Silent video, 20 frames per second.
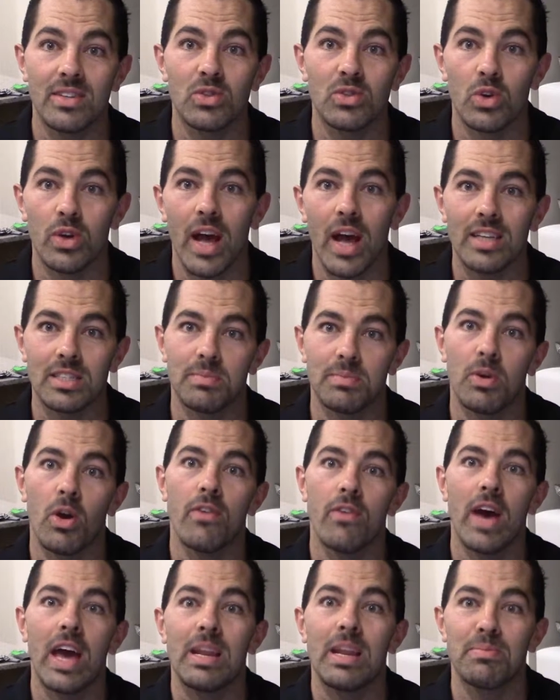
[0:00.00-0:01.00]
So it has to be
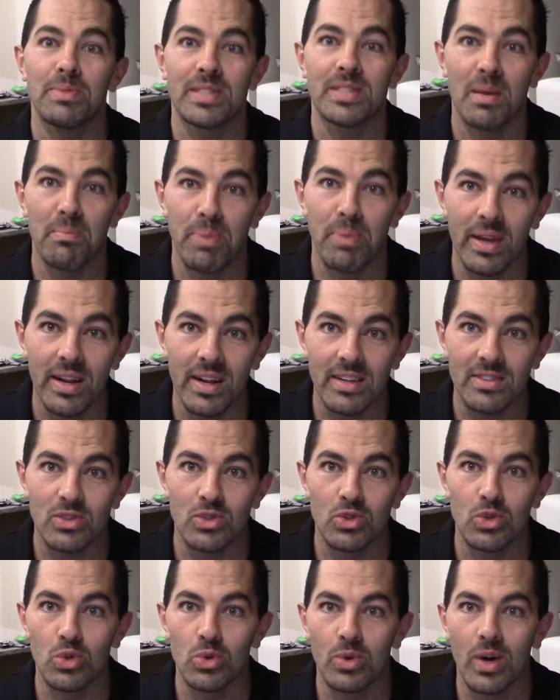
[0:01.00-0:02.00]
over 80%
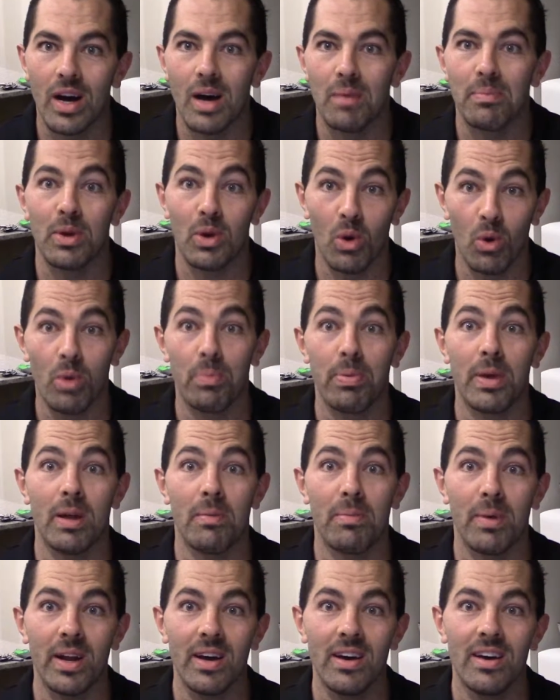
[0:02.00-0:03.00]
peanuts to be called a peanut
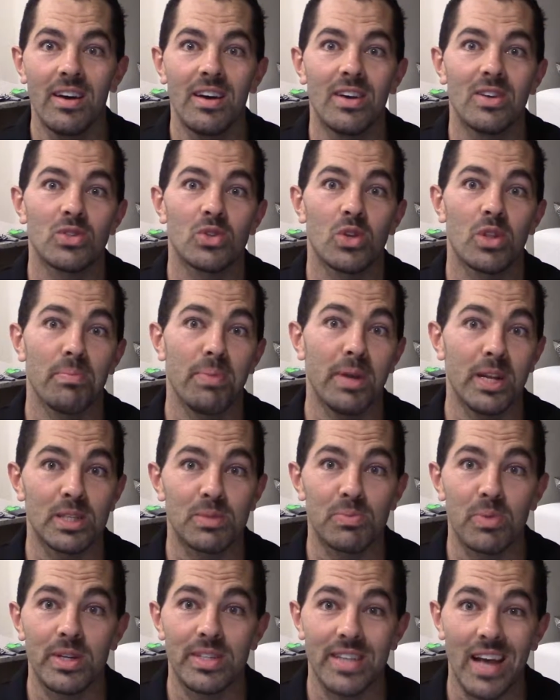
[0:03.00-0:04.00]
butter. So the peanut
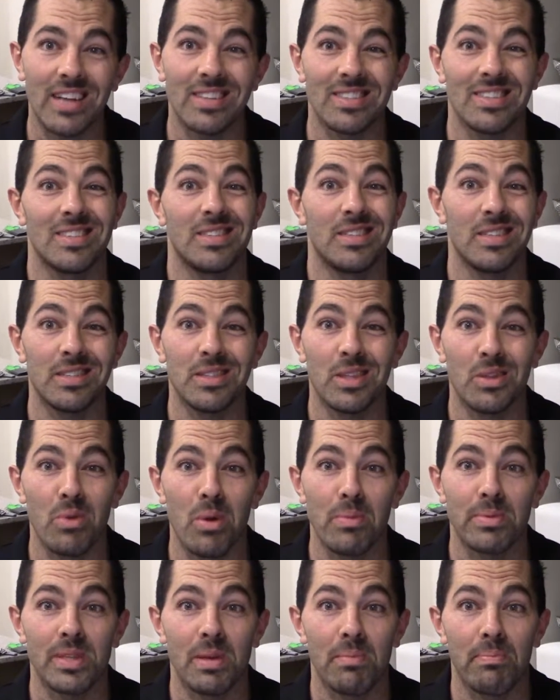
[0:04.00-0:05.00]
spread is actually
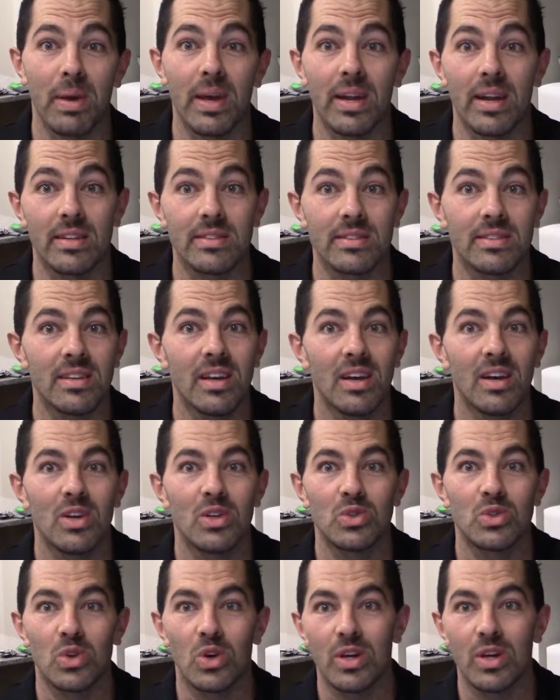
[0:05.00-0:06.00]
63% peanuts.
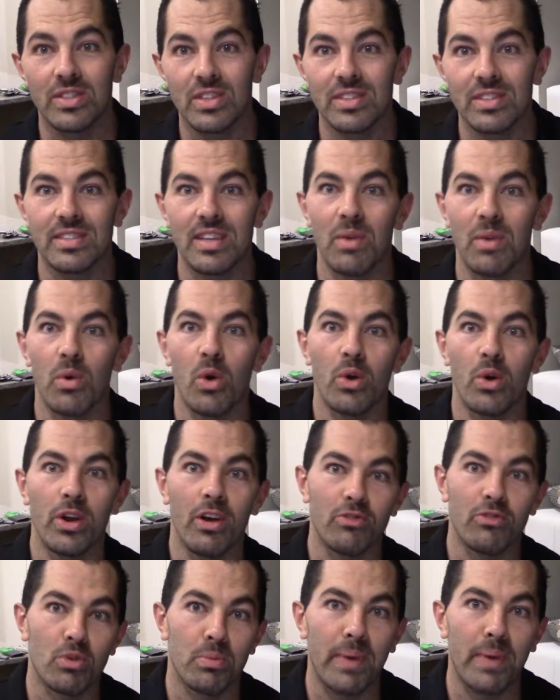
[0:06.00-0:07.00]
So as you can see, we're already
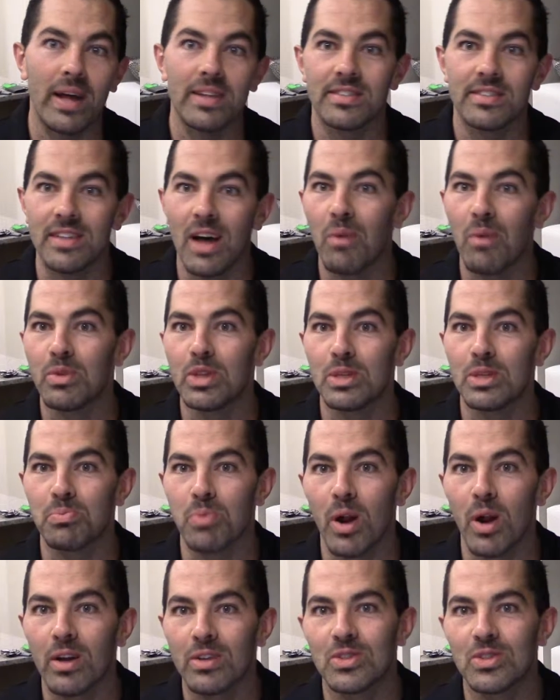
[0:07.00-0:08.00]
off to a bad start with this
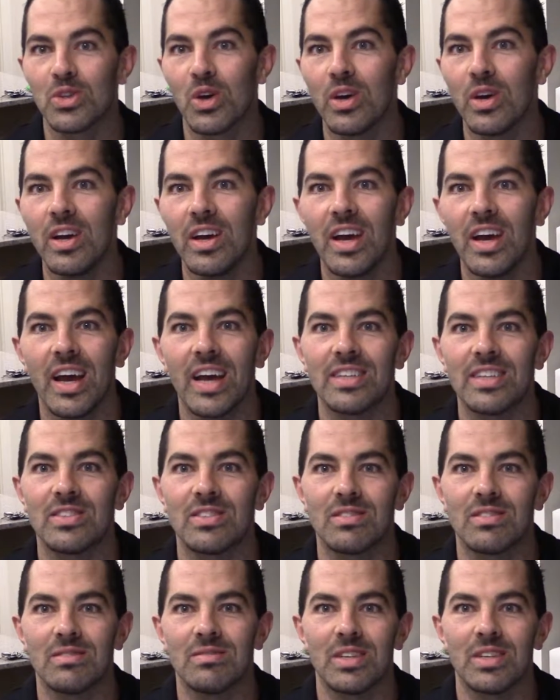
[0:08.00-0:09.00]
product. So
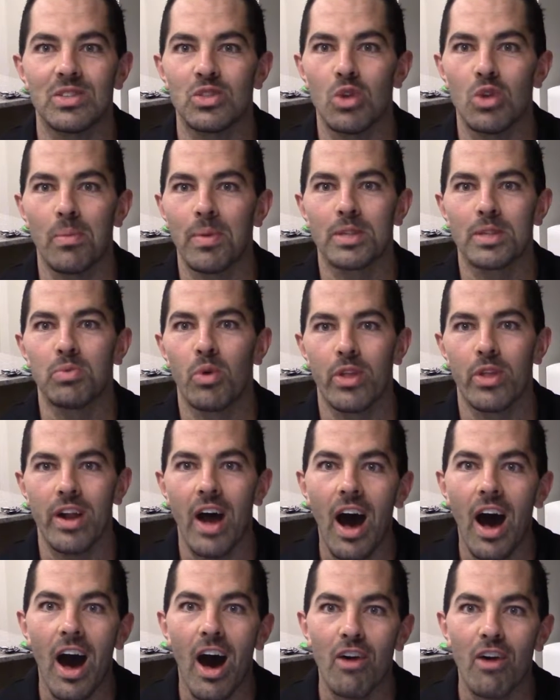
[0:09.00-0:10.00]
it's not much more than
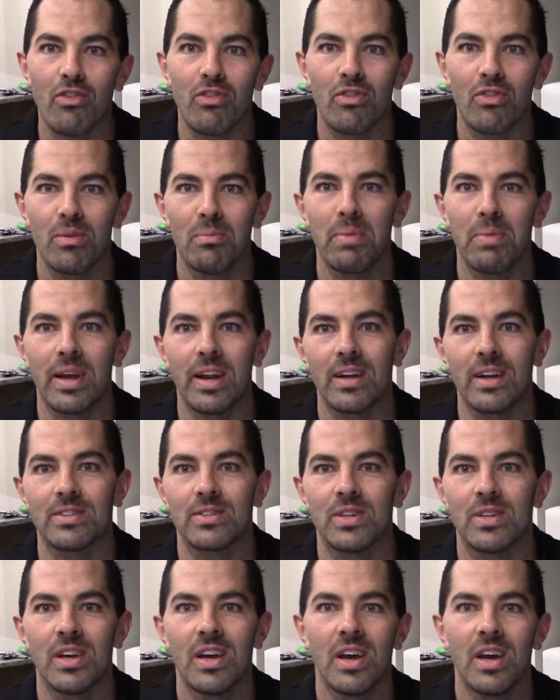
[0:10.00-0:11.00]
half peanuts.